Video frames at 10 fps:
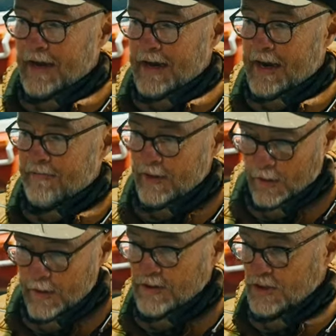
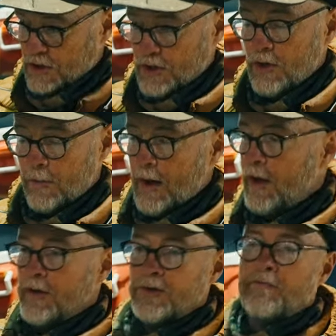everyone's
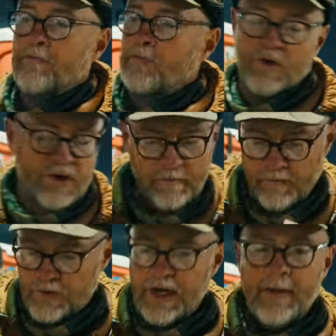well, there's
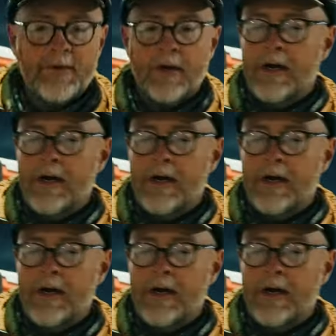Jeeps are